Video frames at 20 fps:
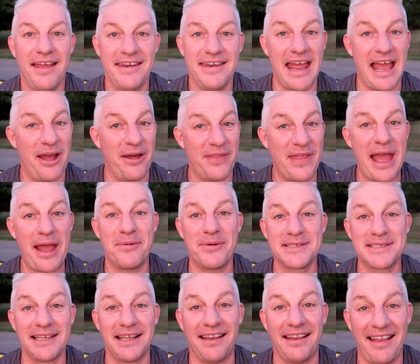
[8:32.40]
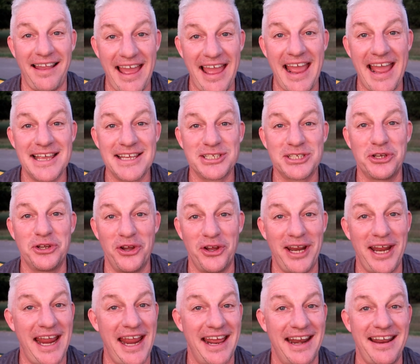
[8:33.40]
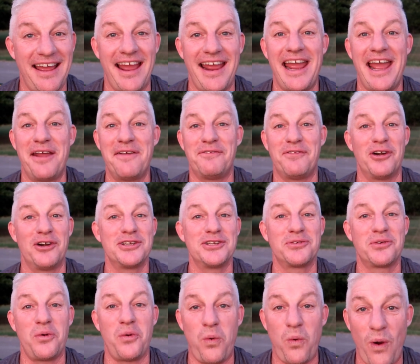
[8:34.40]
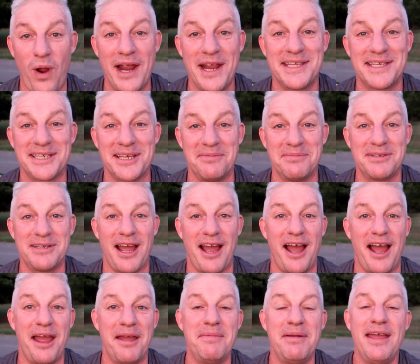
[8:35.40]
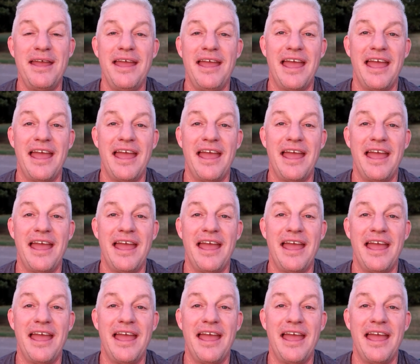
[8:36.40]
Now, that was the last good hand I had for quite some time.